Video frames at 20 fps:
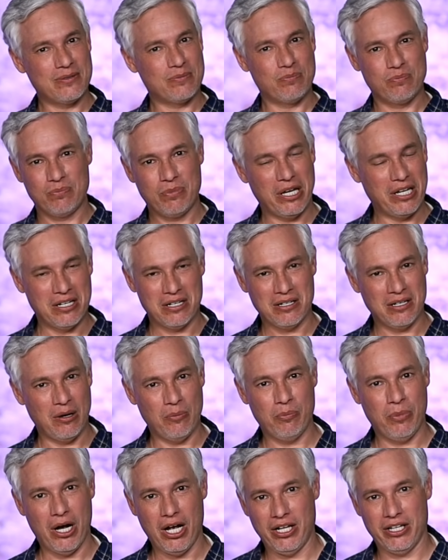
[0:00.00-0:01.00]
been
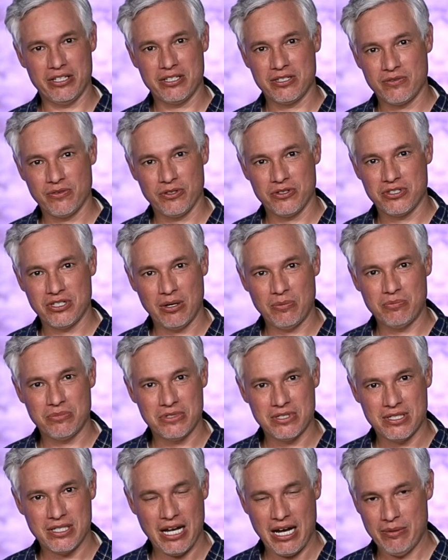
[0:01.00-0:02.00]
abolished for some
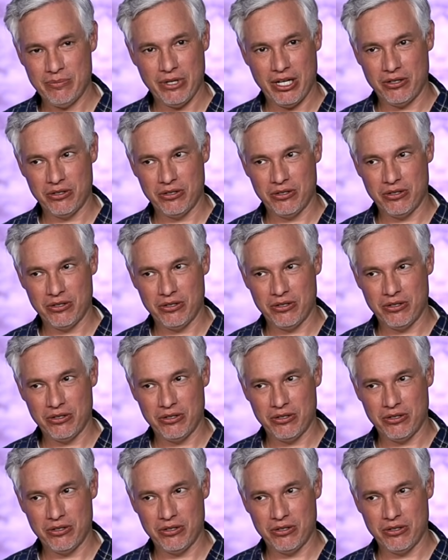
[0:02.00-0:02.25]
time now.